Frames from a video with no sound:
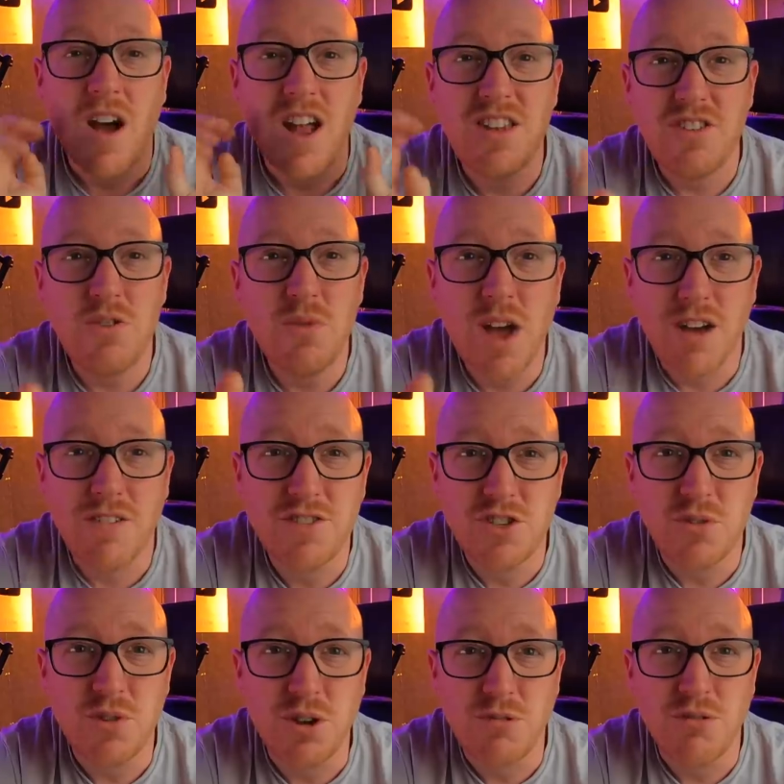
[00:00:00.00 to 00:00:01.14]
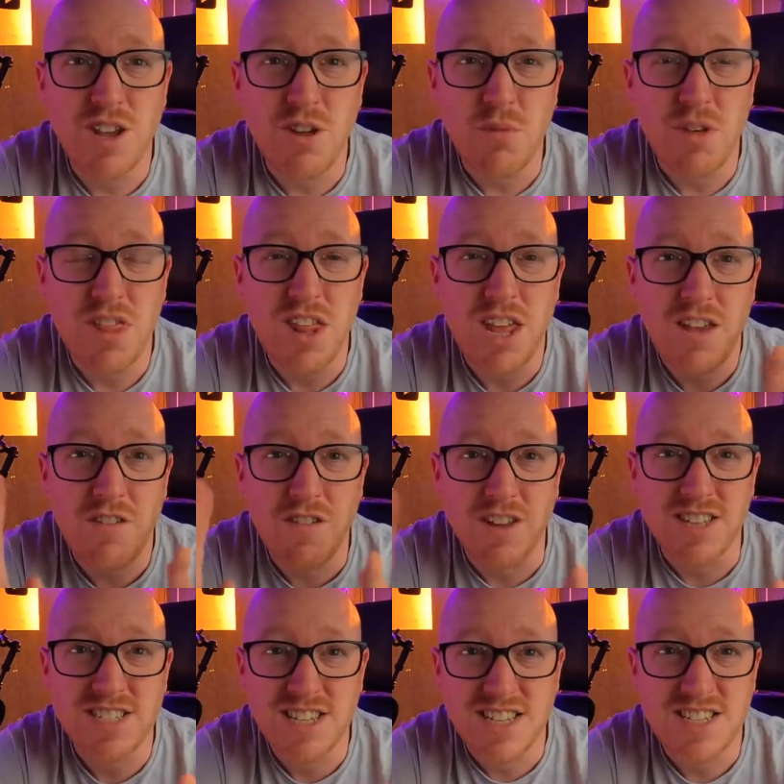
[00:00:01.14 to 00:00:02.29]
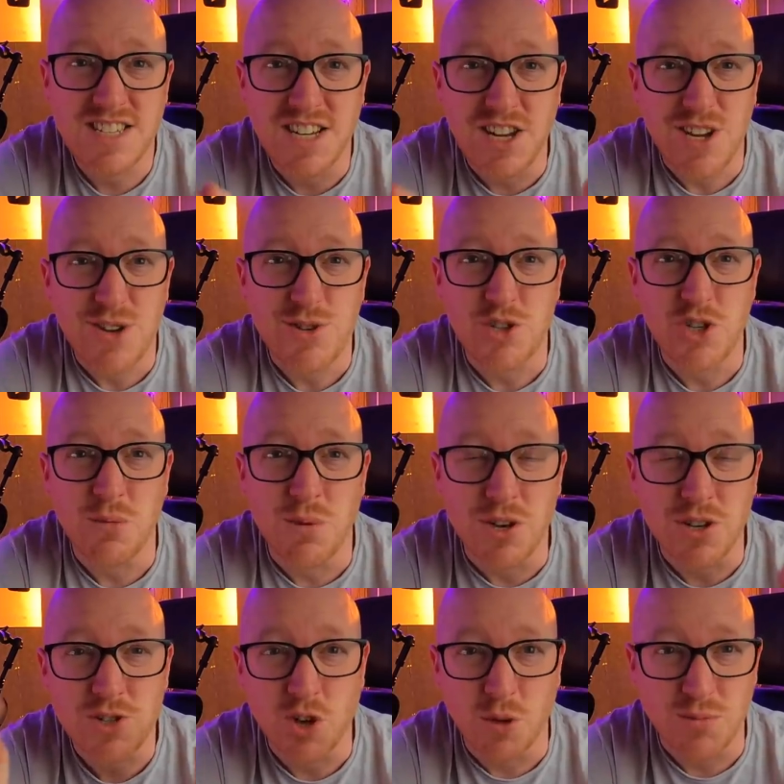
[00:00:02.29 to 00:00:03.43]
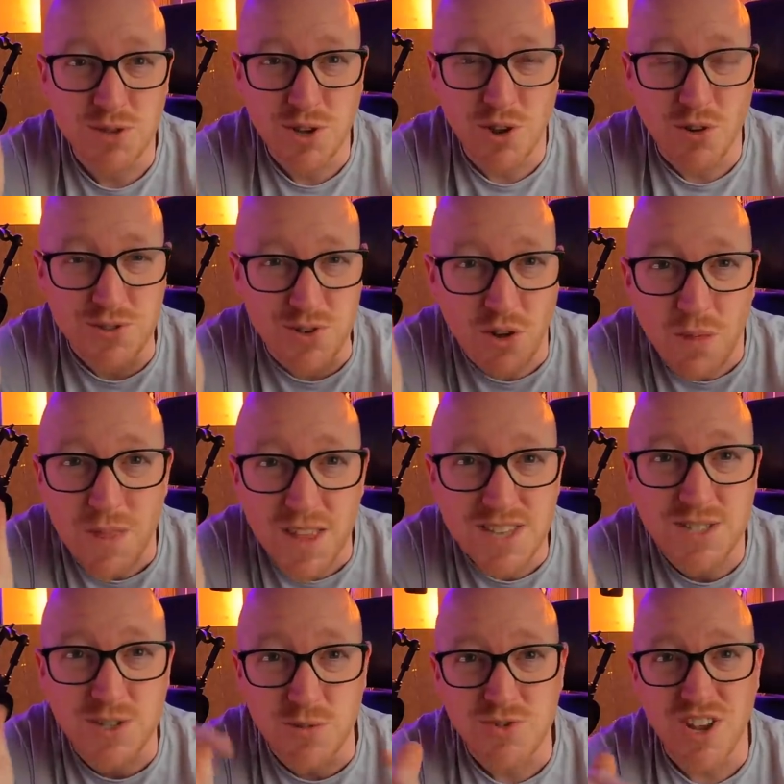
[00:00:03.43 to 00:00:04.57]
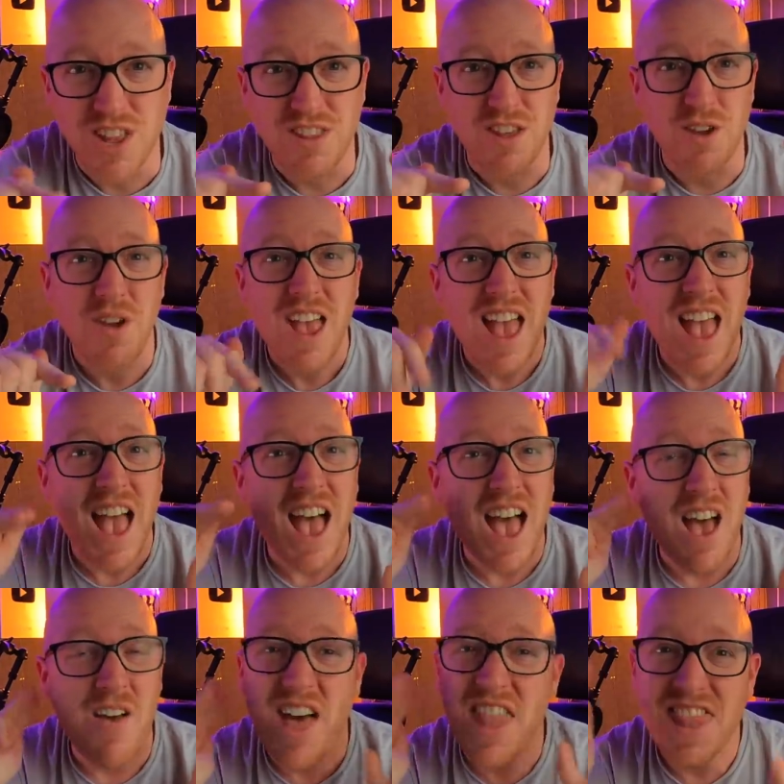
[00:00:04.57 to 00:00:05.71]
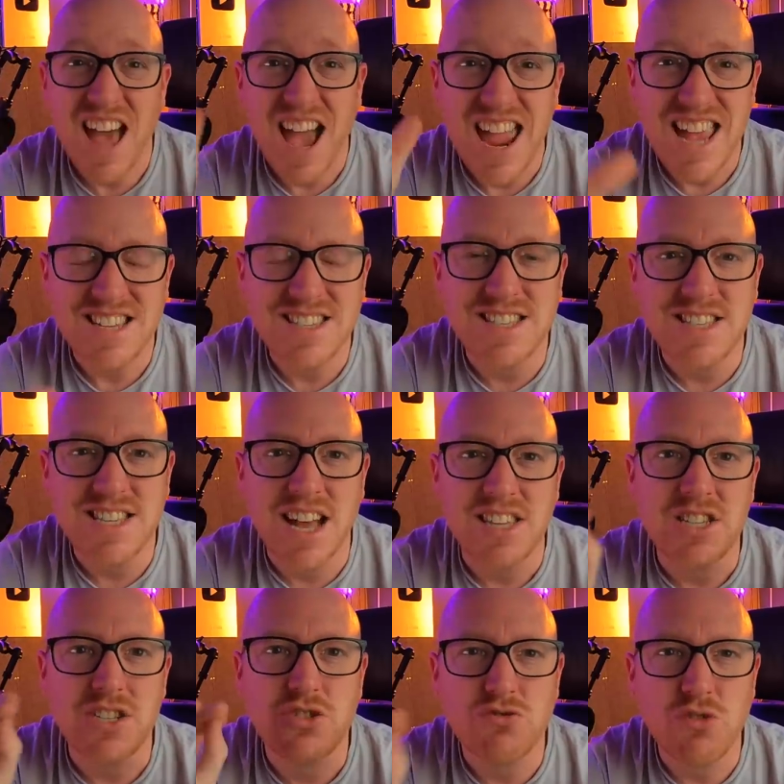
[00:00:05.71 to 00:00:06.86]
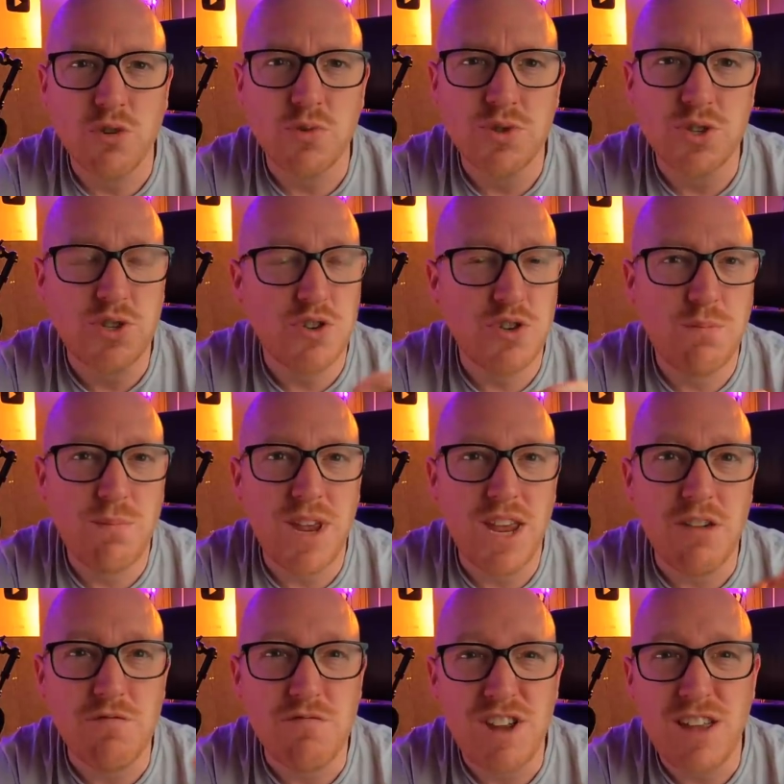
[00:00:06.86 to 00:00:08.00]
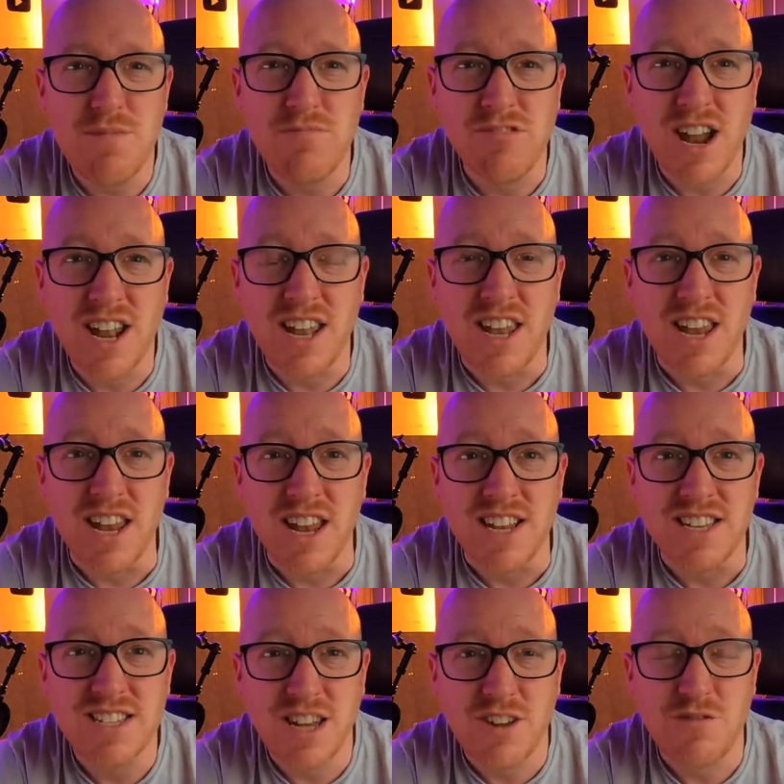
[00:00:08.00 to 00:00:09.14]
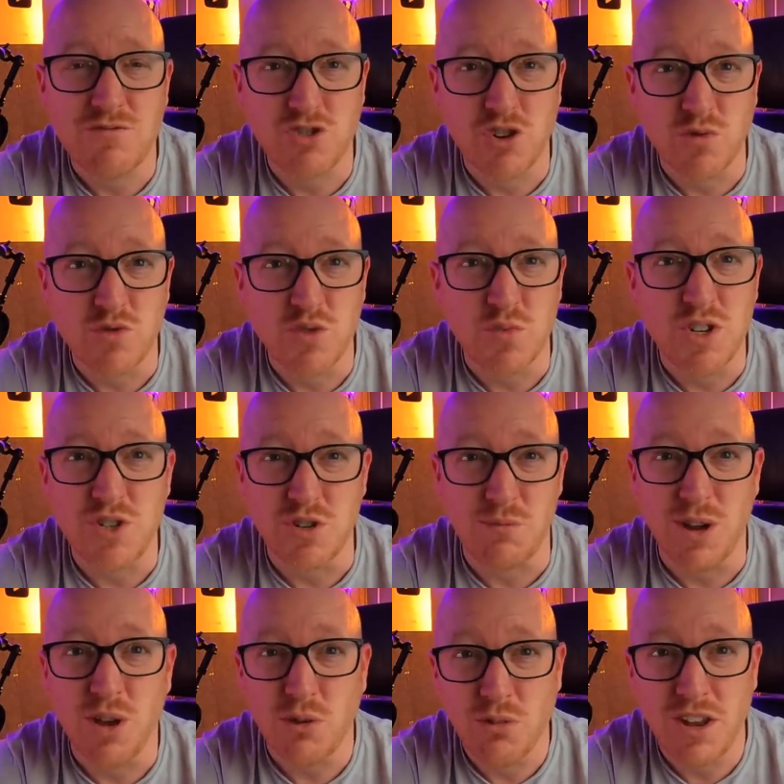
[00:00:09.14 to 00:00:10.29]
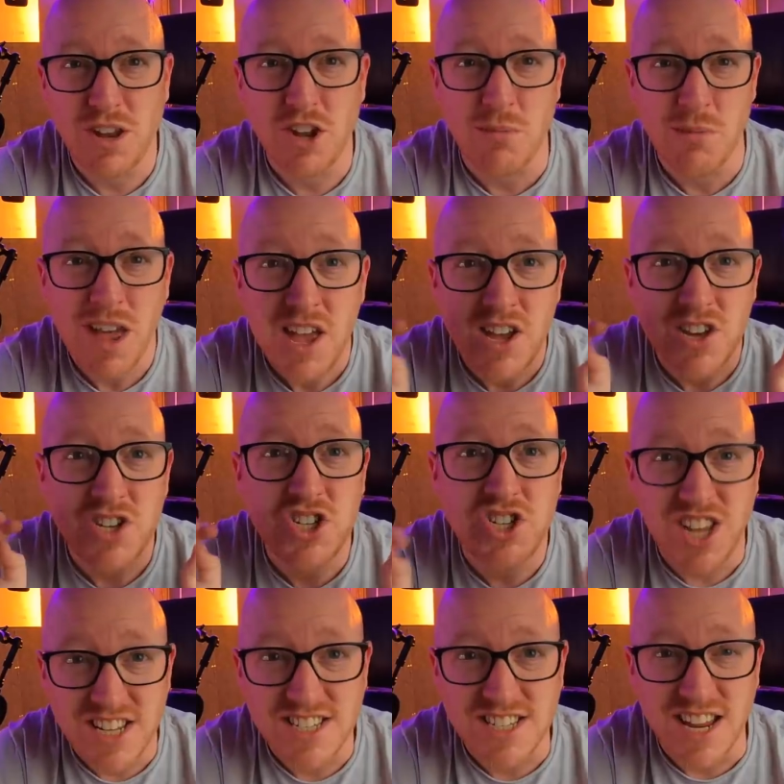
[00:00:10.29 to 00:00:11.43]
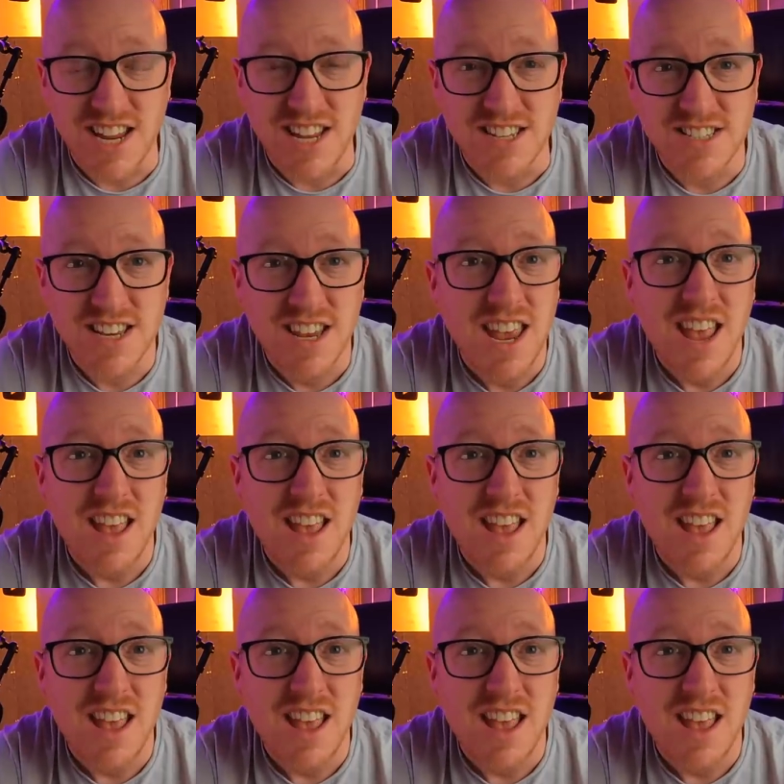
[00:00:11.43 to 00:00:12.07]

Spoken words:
I do have to agree with the fantastic YouTuber Tom Scott on this subject, though, and that is that trolls should be rebranded. Instead of trolls, we should be calling them shit stains.